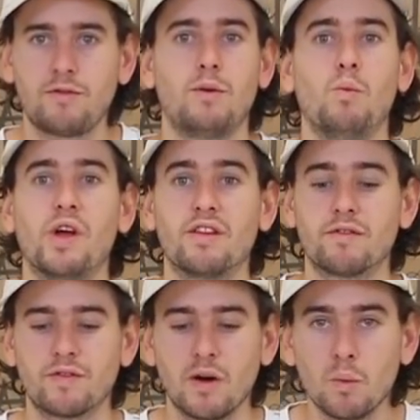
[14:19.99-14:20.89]
from where the
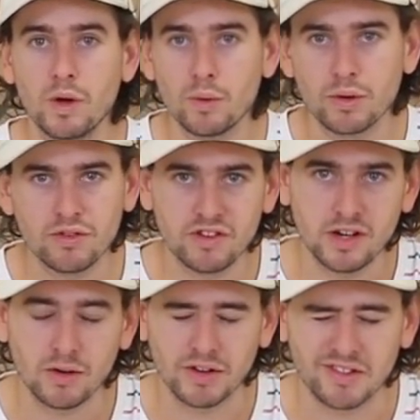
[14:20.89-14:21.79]
front wheel will
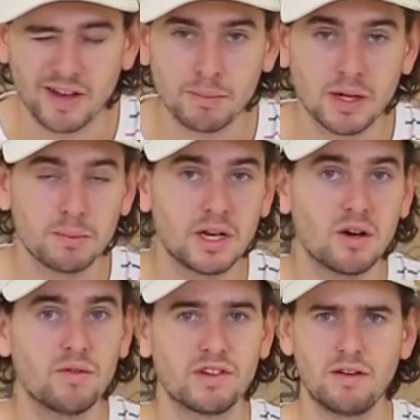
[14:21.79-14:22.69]
sit on a 10mm
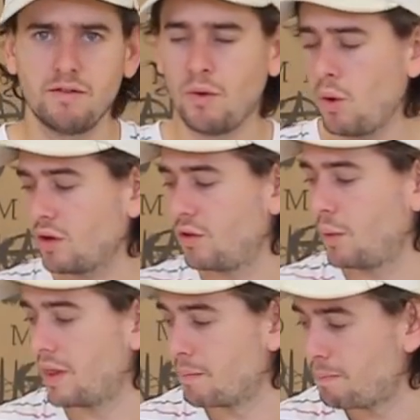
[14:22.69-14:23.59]
offset fork to
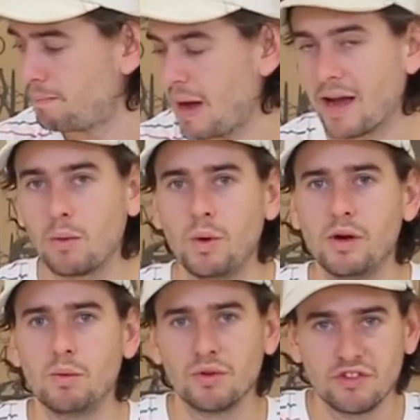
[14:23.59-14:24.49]
where the back
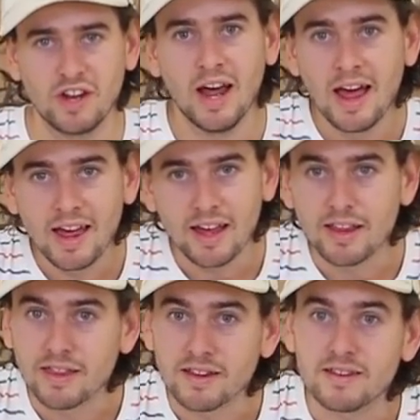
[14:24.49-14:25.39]
wheel will sit
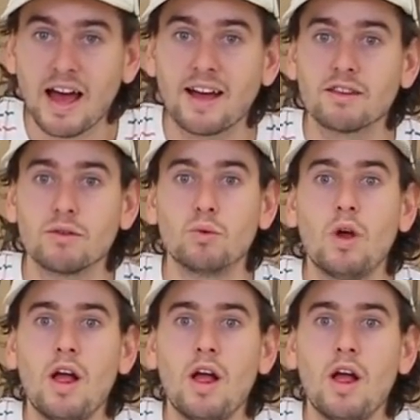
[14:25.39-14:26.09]
in this axle.